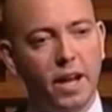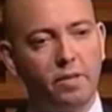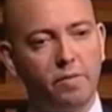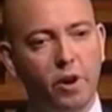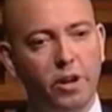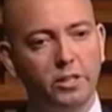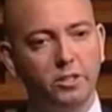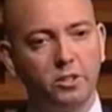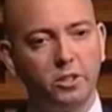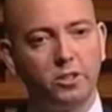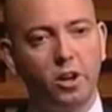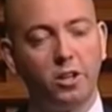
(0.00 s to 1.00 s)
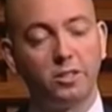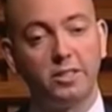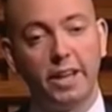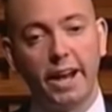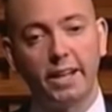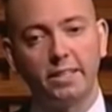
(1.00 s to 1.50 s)
advantages are
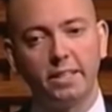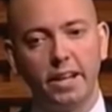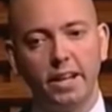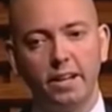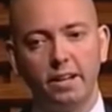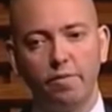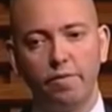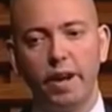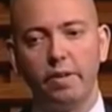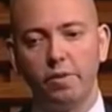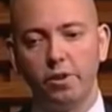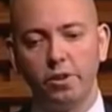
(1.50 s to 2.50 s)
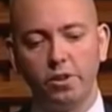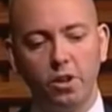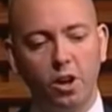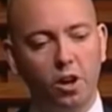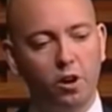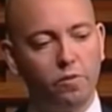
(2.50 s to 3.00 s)
stacked in favor
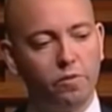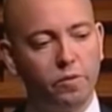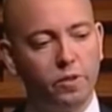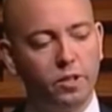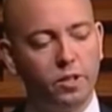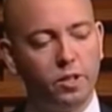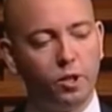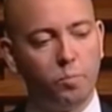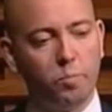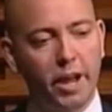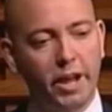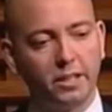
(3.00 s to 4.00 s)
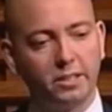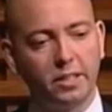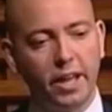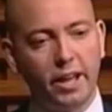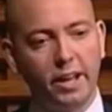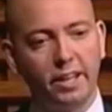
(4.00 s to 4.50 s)
of banks
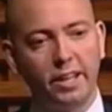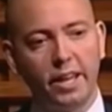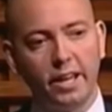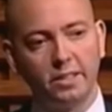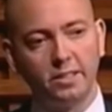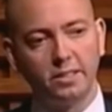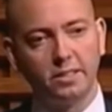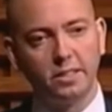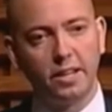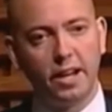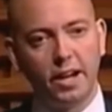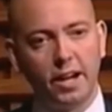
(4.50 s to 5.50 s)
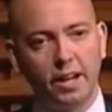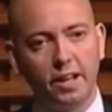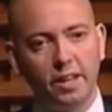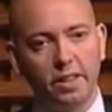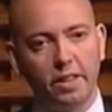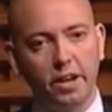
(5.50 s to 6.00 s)
and against
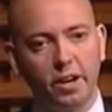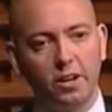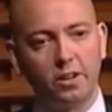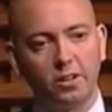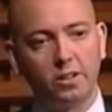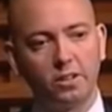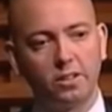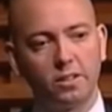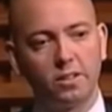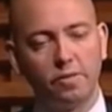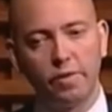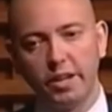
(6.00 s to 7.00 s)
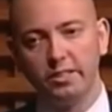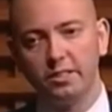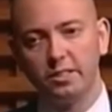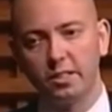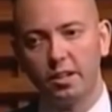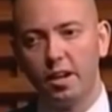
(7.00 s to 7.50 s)
their
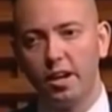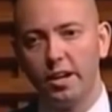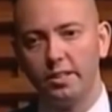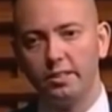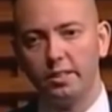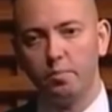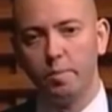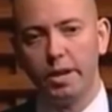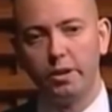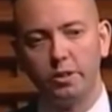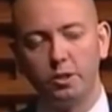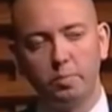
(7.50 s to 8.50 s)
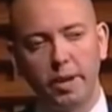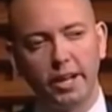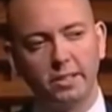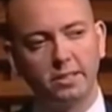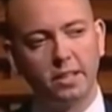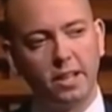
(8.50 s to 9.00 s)
investors and clients in many
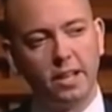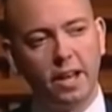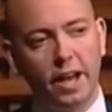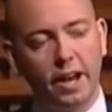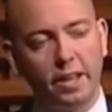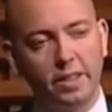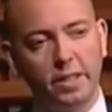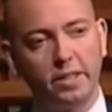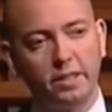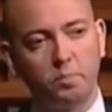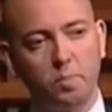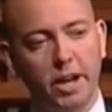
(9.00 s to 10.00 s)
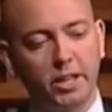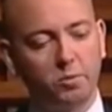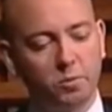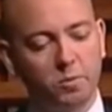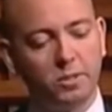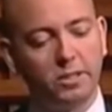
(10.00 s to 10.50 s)
respects. And I think there's
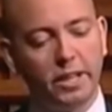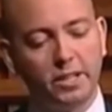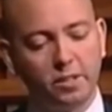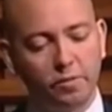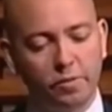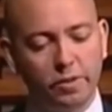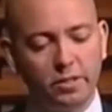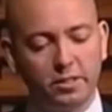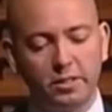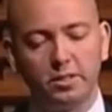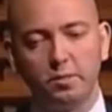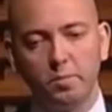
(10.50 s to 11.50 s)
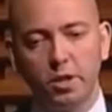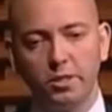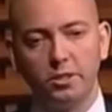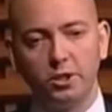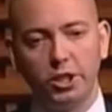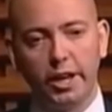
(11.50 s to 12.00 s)
maximum incentive for the system not
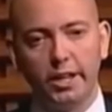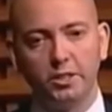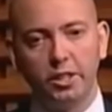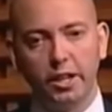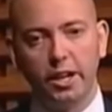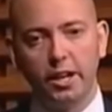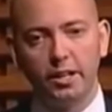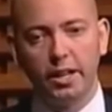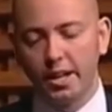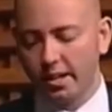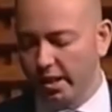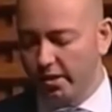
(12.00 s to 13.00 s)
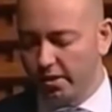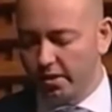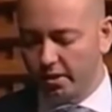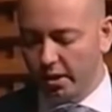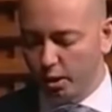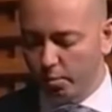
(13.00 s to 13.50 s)
to change. And I'll get into
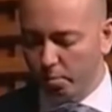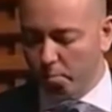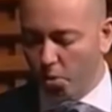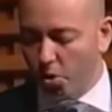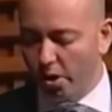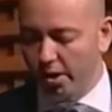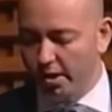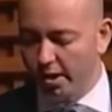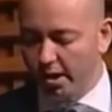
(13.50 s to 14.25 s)
this a little bit more